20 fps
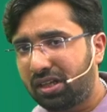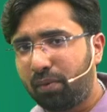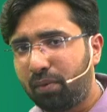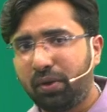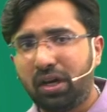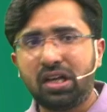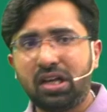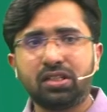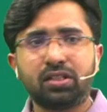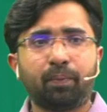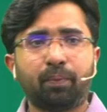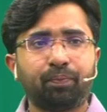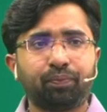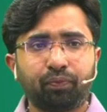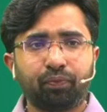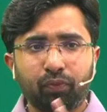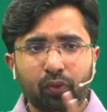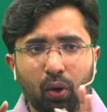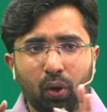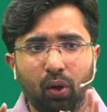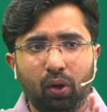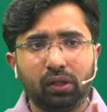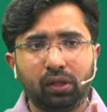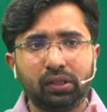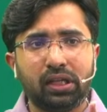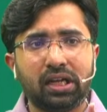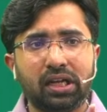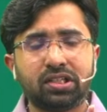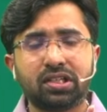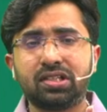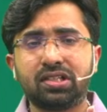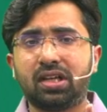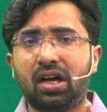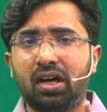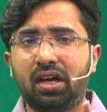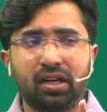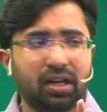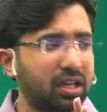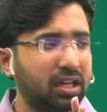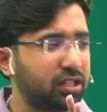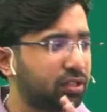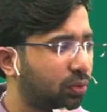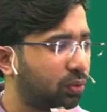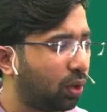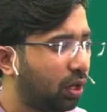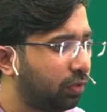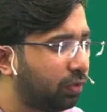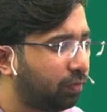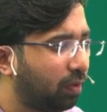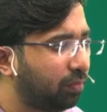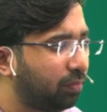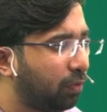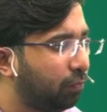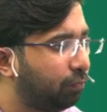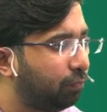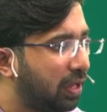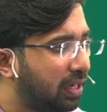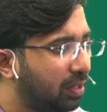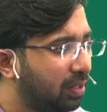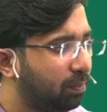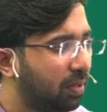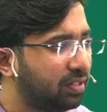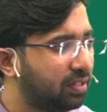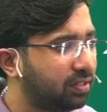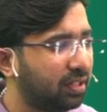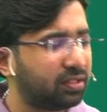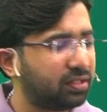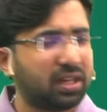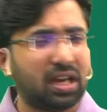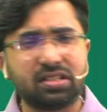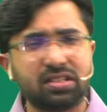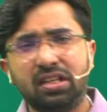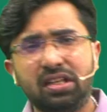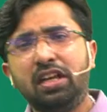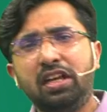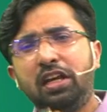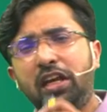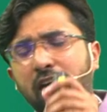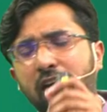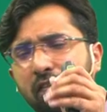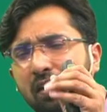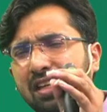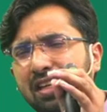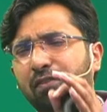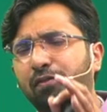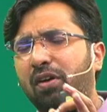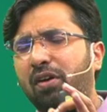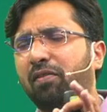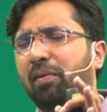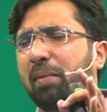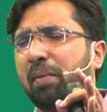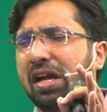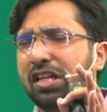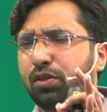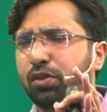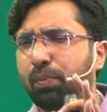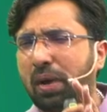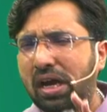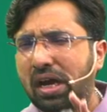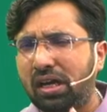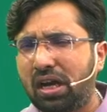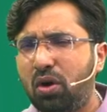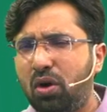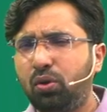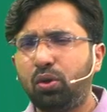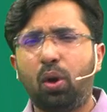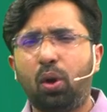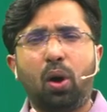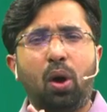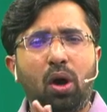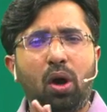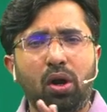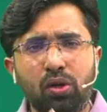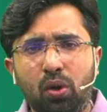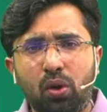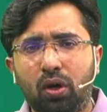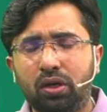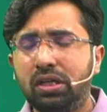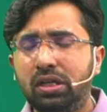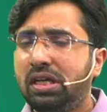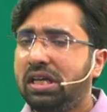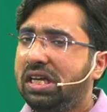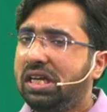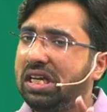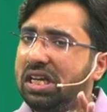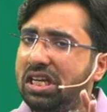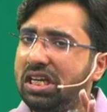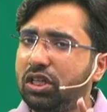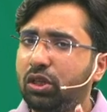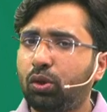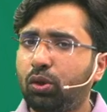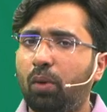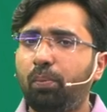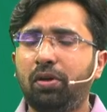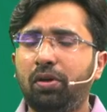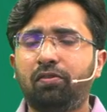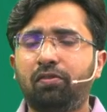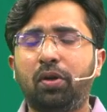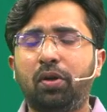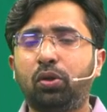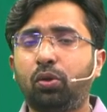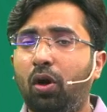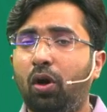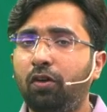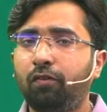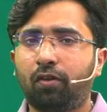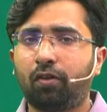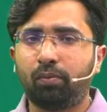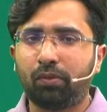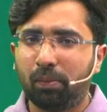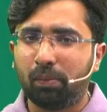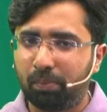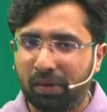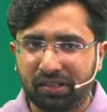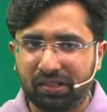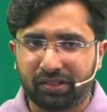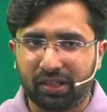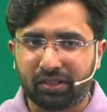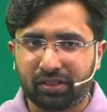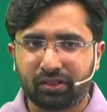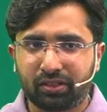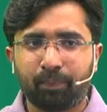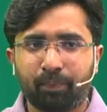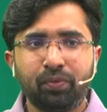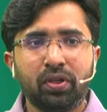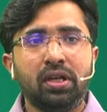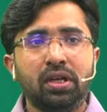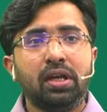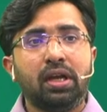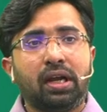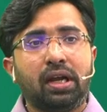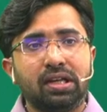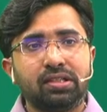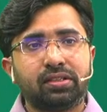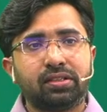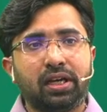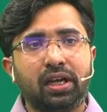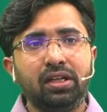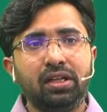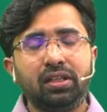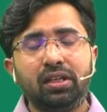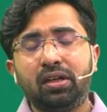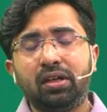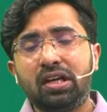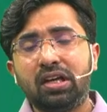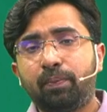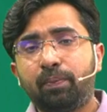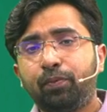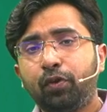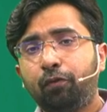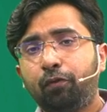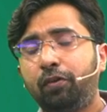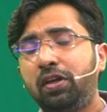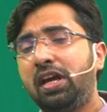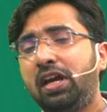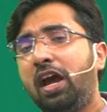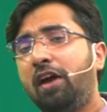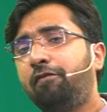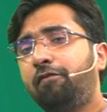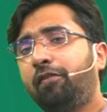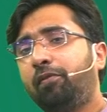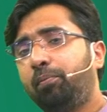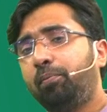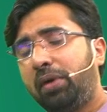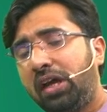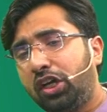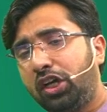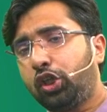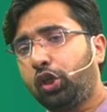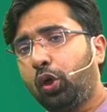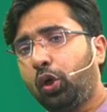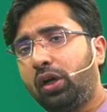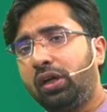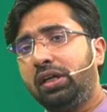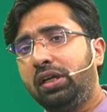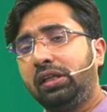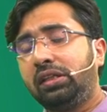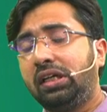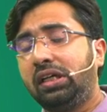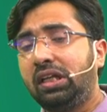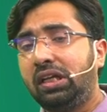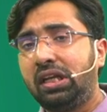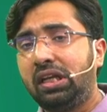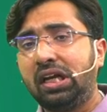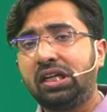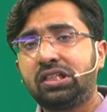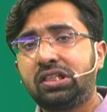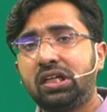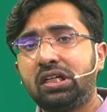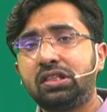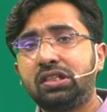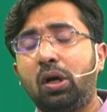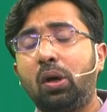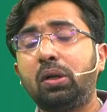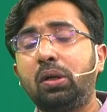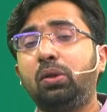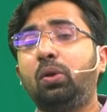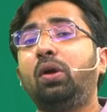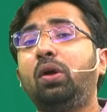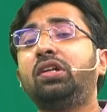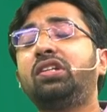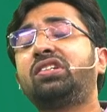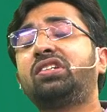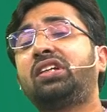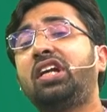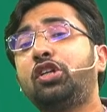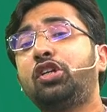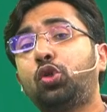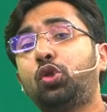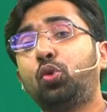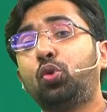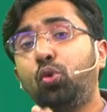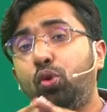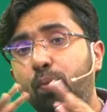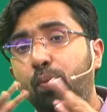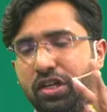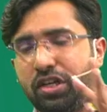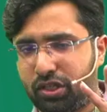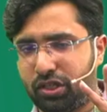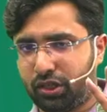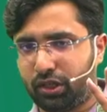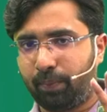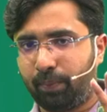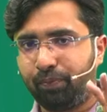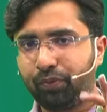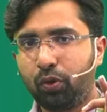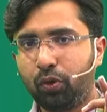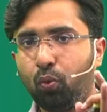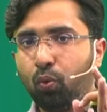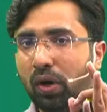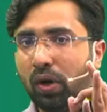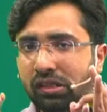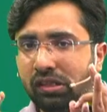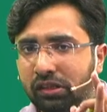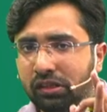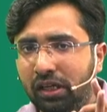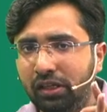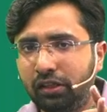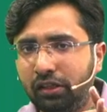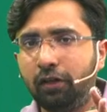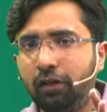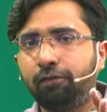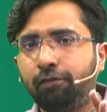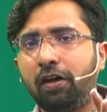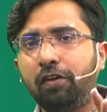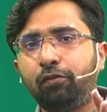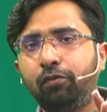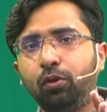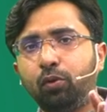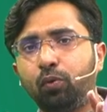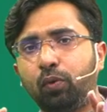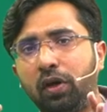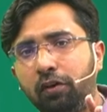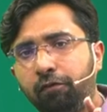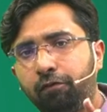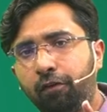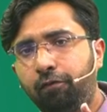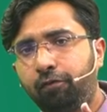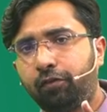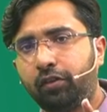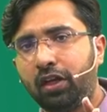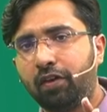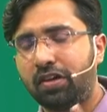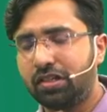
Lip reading: guys. All the lectures are, guys, taught from the very basics, guys. Even if you have a maths background or not, each topic will be taught from the basics. Guys, second thing, guys, we have make sure that the lectures are not stretched too much. 135 to 150 hours,